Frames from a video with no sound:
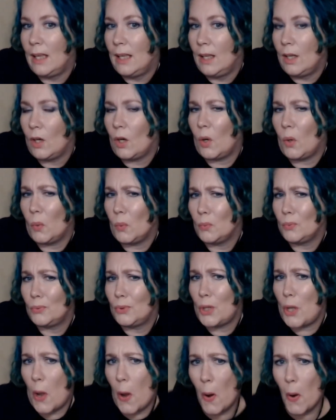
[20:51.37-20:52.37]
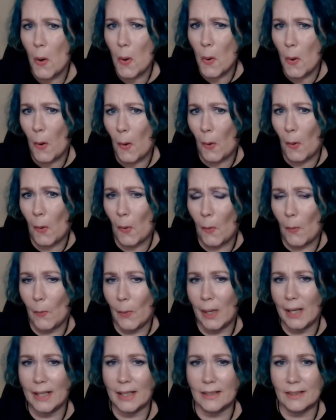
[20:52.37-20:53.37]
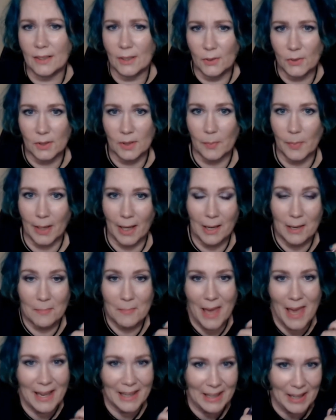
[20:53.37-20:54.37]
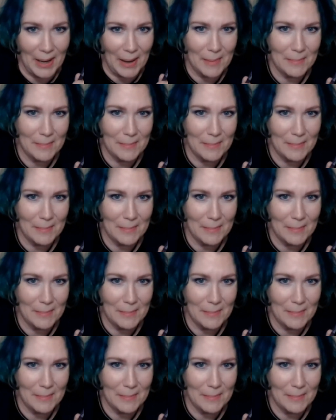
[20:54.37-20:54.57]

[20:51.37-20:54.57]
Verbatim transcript: Oh no, an excuse to buy makeup.